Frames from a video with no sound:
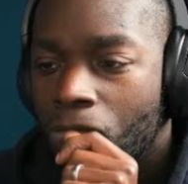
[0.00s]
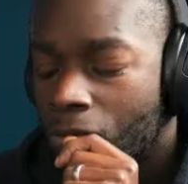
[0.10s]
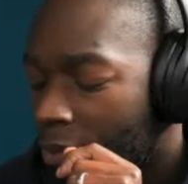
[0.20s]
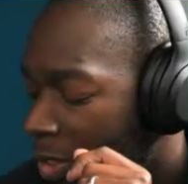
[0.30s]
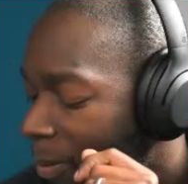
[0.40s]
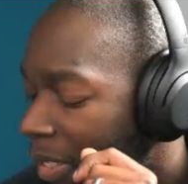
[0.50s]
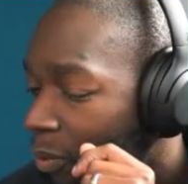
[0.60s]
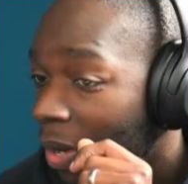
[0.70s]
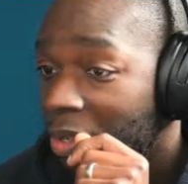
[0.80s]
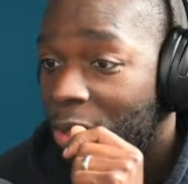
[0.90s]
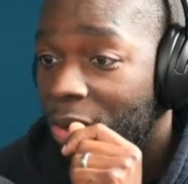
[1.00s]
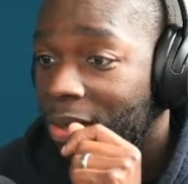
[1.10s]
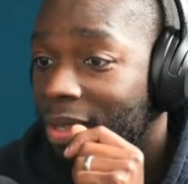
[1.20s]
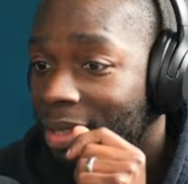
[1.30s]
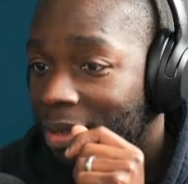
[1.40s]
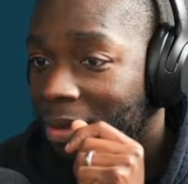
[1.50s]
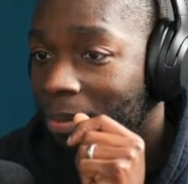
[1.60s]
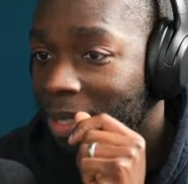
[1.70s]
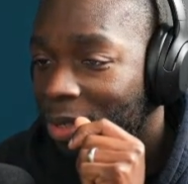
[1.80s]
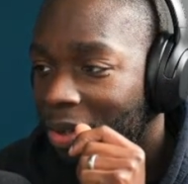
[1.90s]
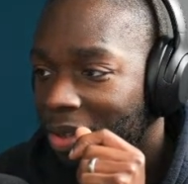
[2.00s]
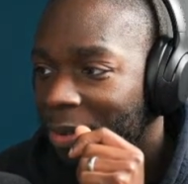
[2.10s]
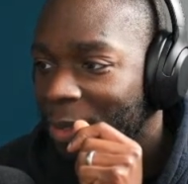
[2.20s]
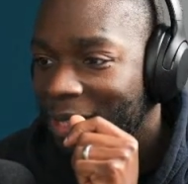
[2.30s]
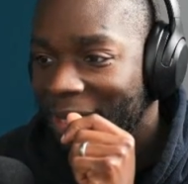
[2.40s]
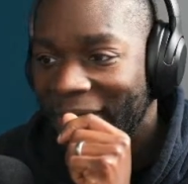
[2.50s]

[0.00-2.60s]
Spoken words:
Spending way too long on this, much longer than I want to.